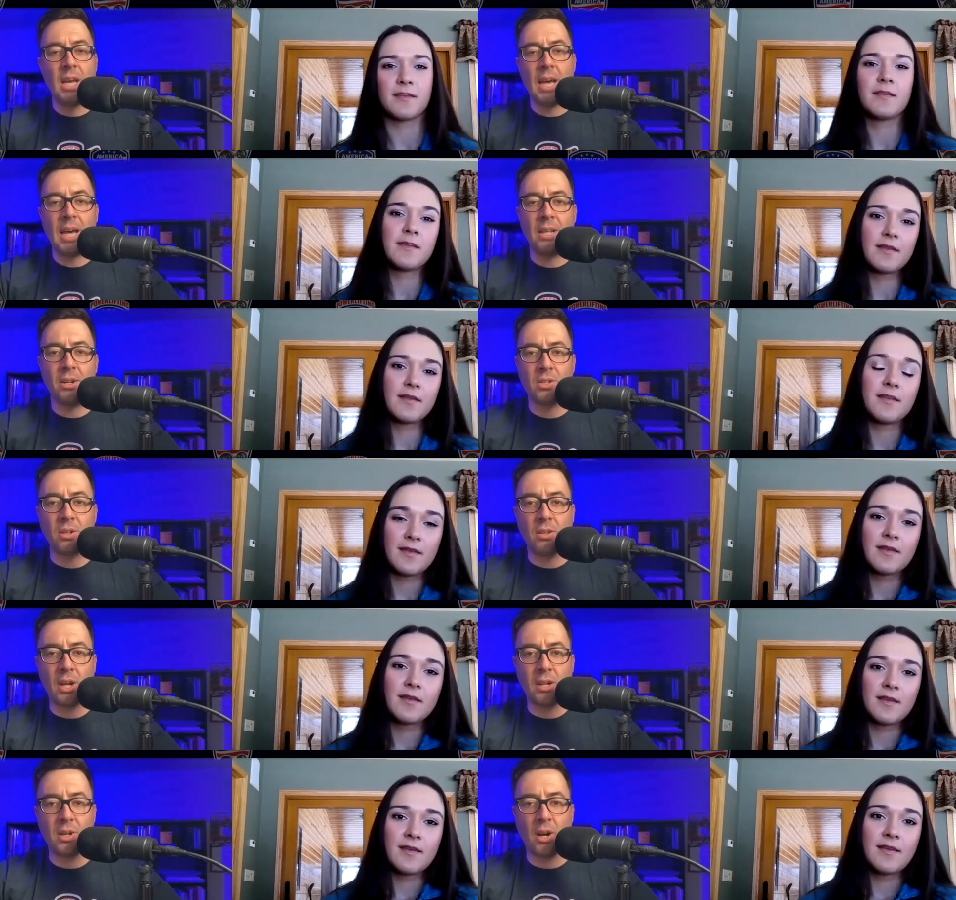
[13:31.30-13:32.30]
Speaker 1: and there's a
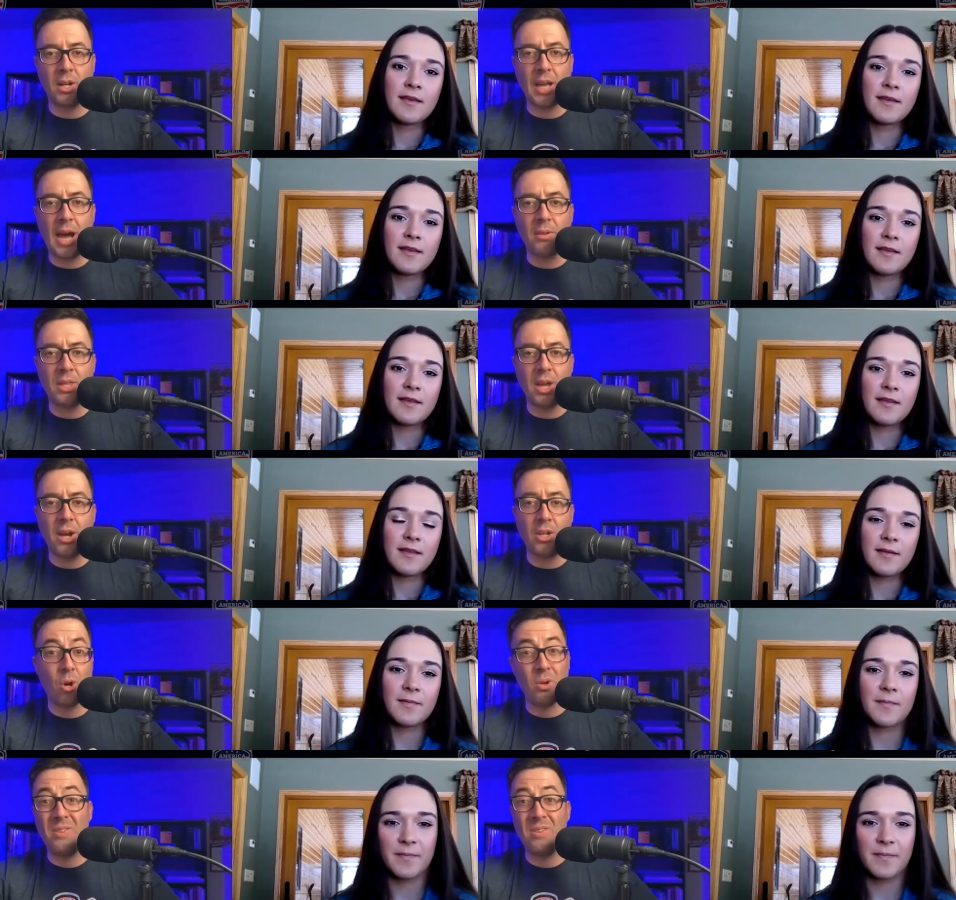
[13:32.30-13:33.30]
lot of talk out there
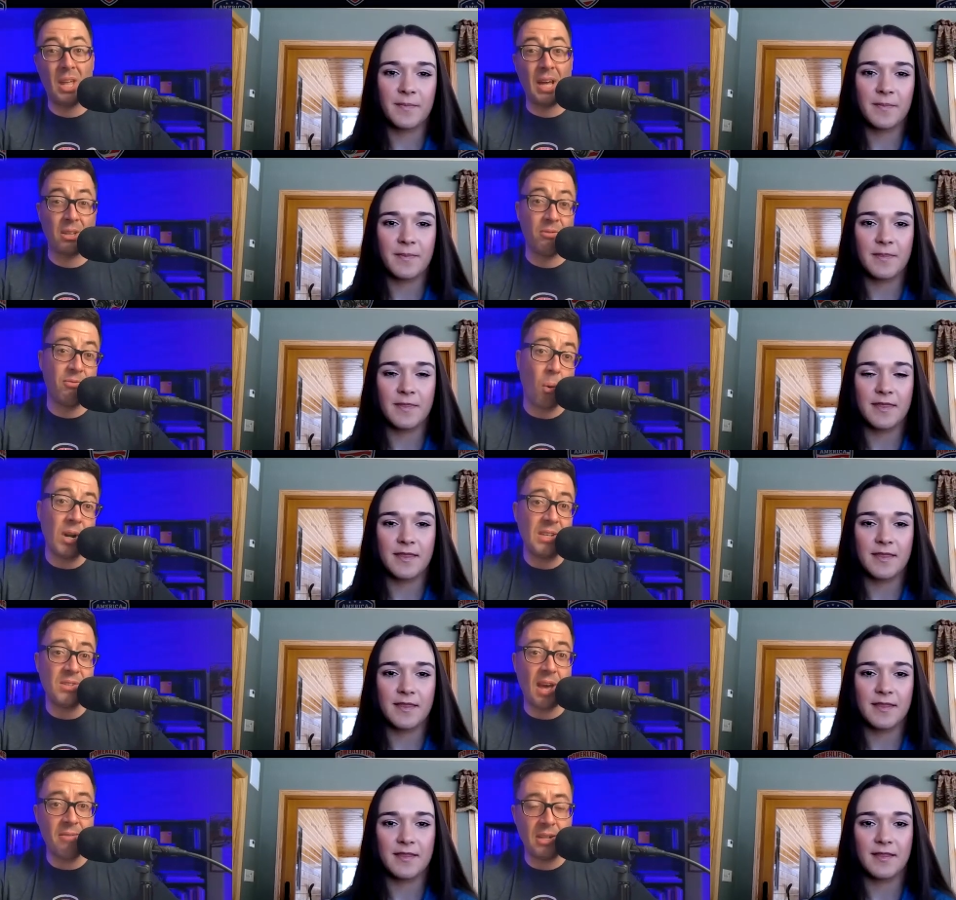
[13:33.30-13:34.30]
you know even like the
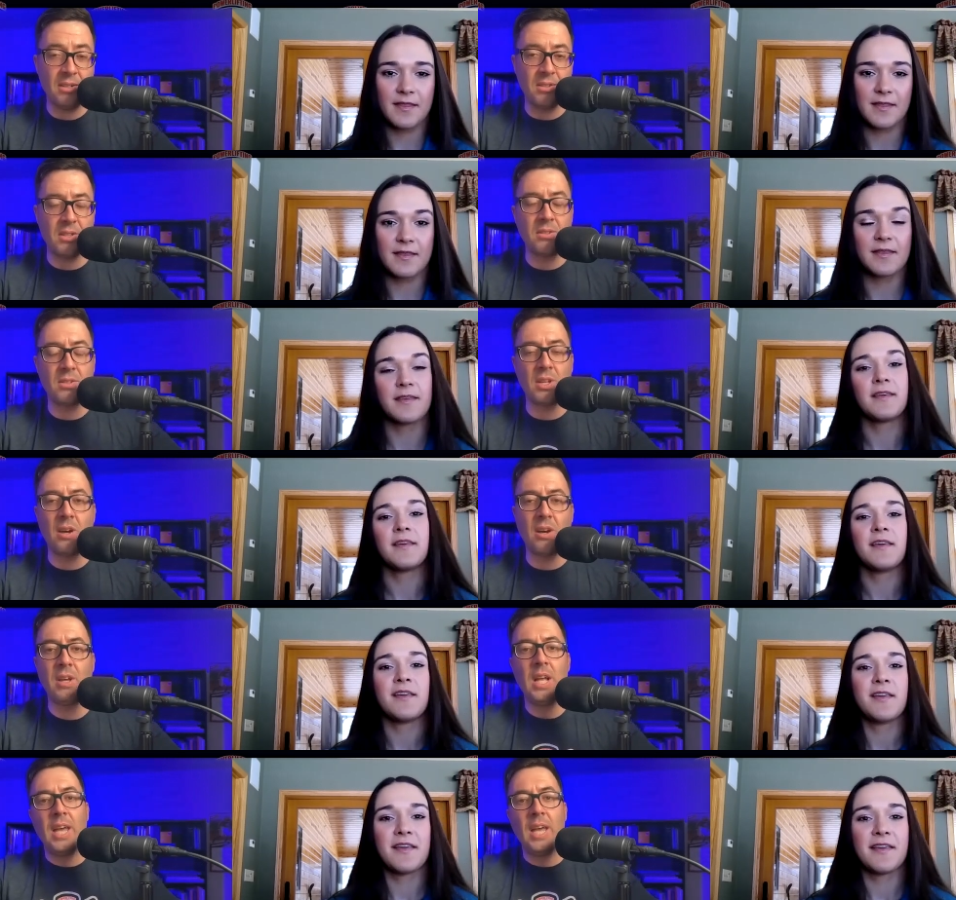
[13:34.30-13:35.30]
47s and stuff
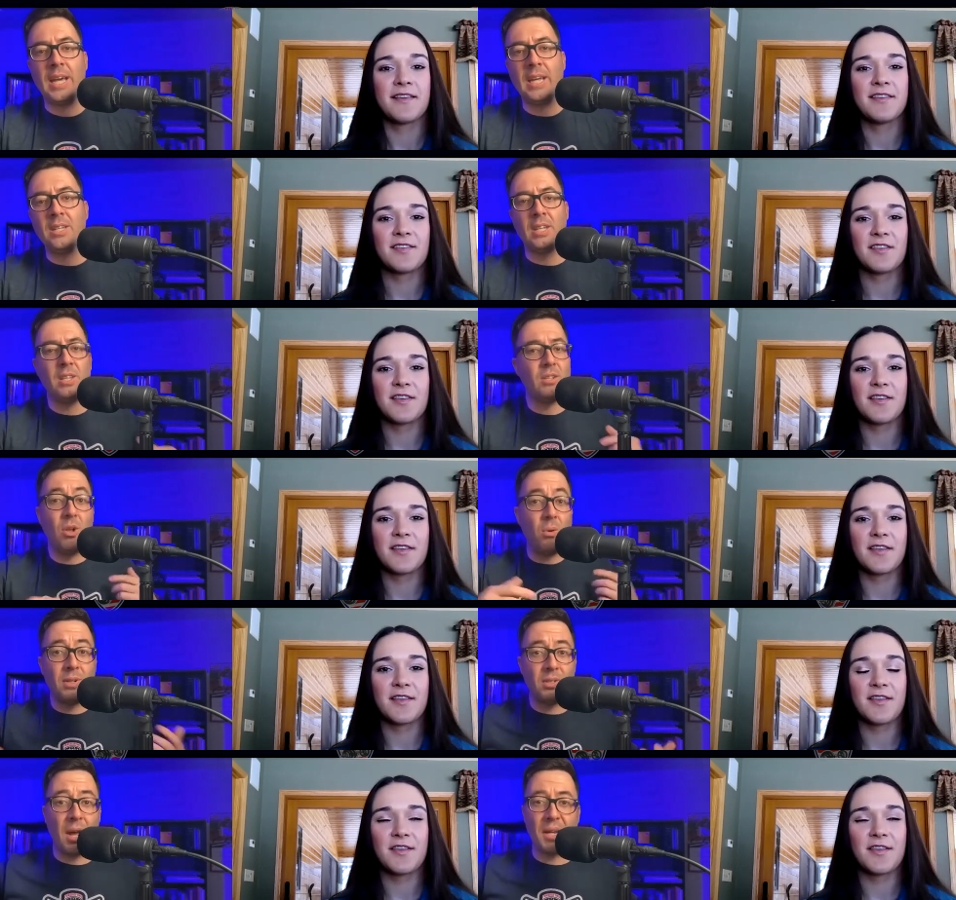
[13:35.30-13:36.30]
and no
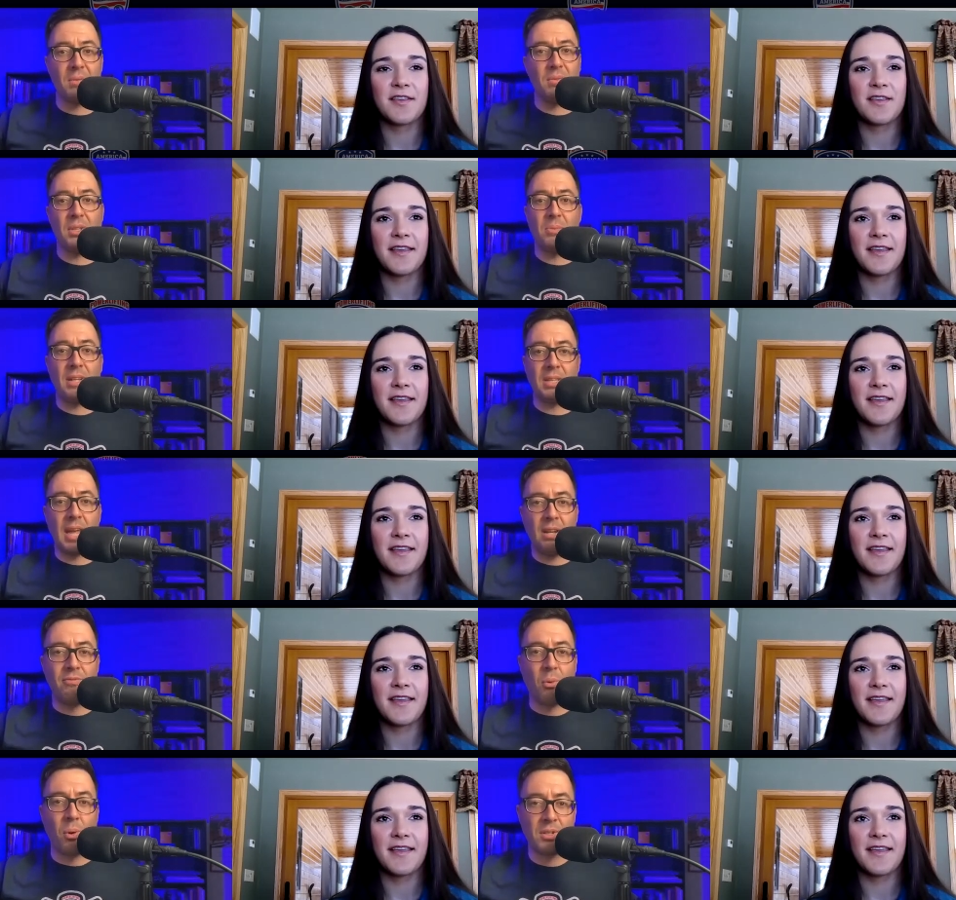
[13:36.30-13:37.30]
one's talking really about the
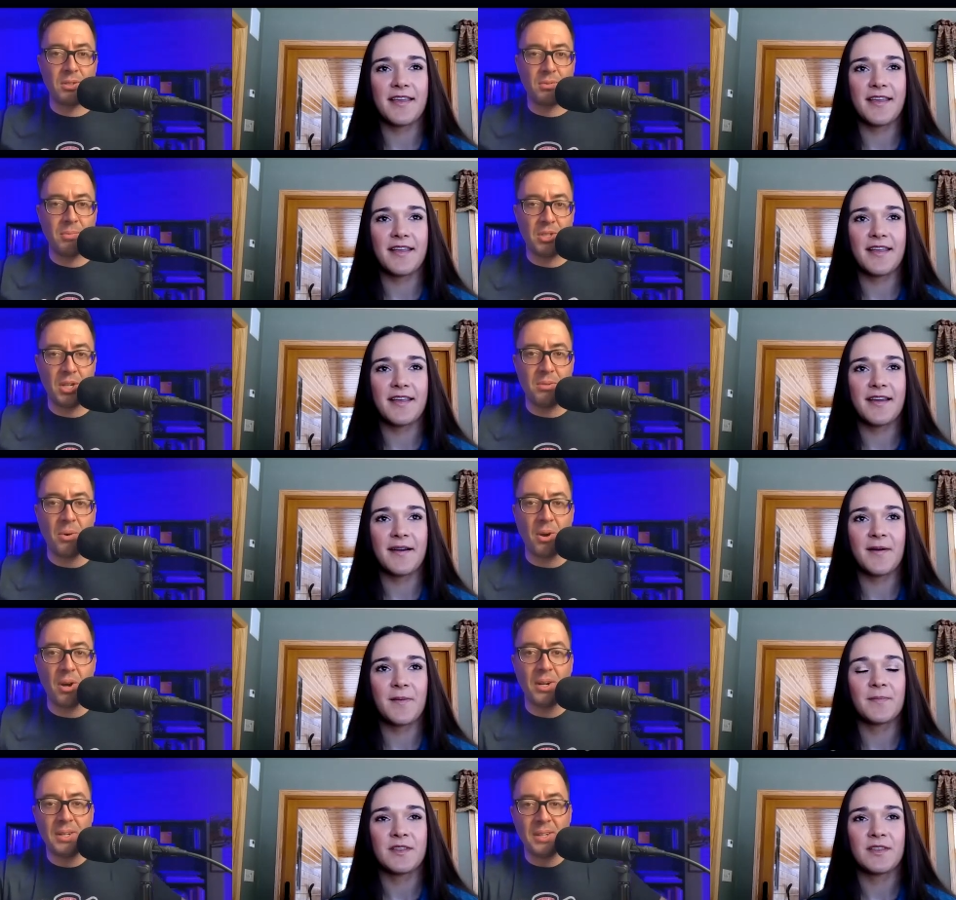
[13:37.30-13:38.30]
84s as much
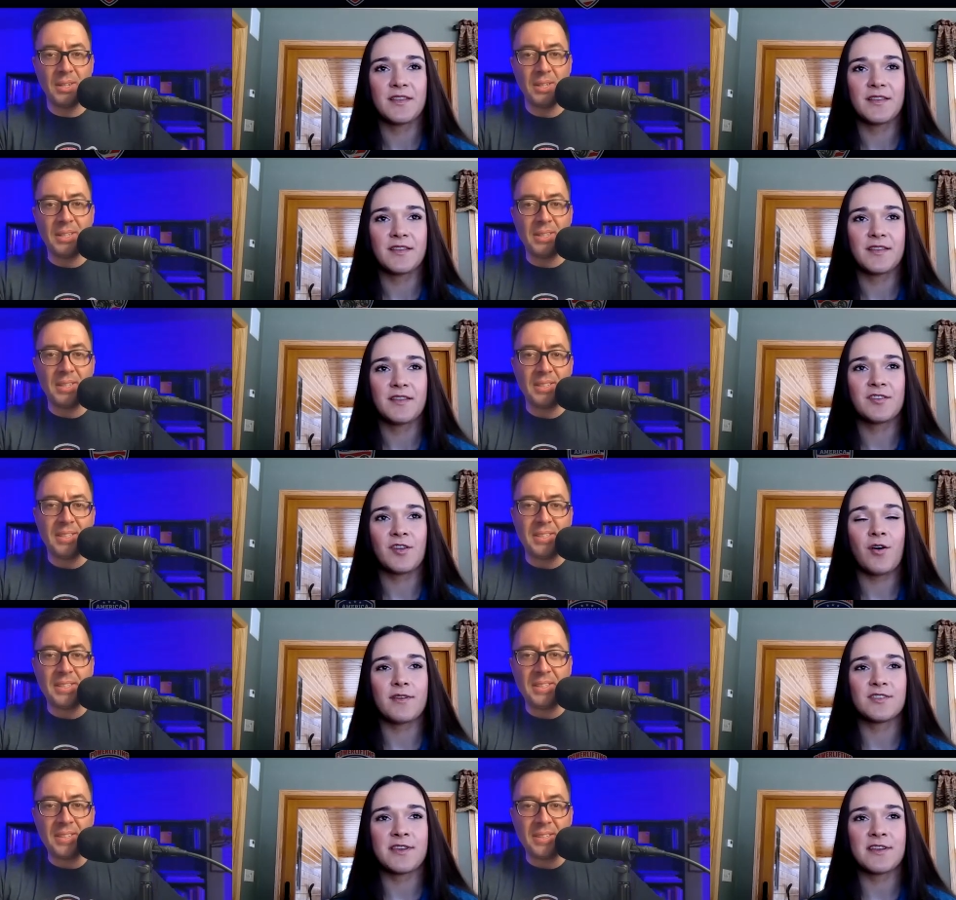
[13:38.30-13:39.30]
anymore
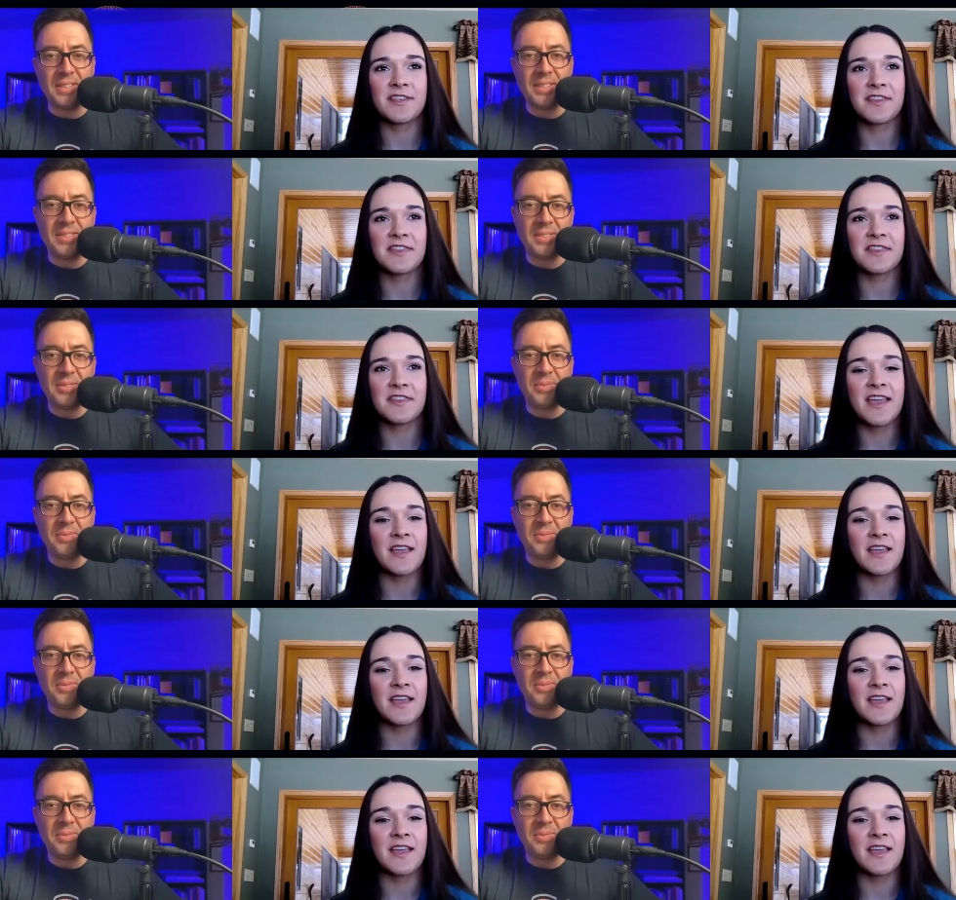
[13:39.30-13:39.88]
Speaker 2: so so here's the